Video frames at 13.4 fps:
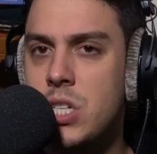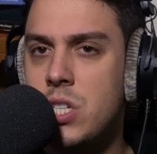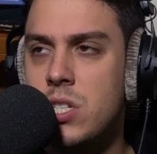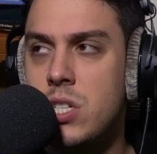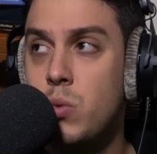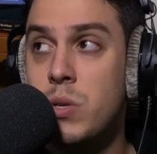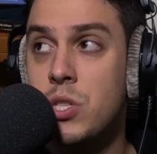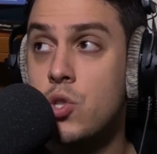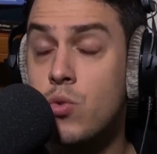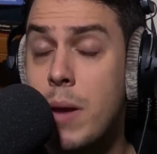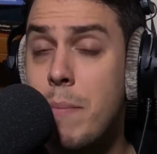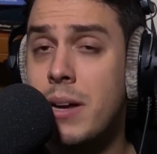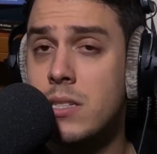He just went straight
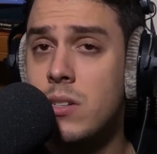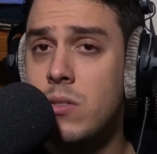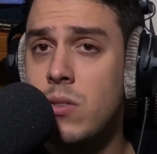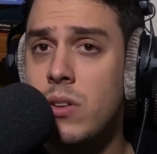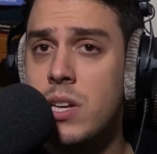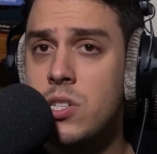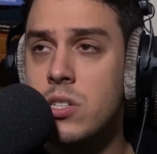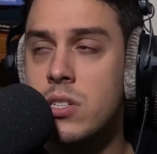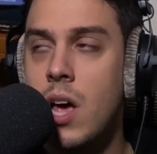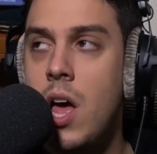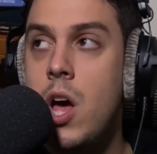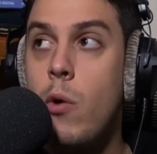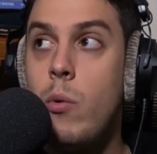back to doing the dishes,
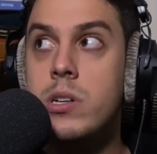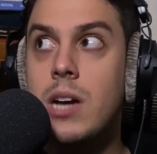which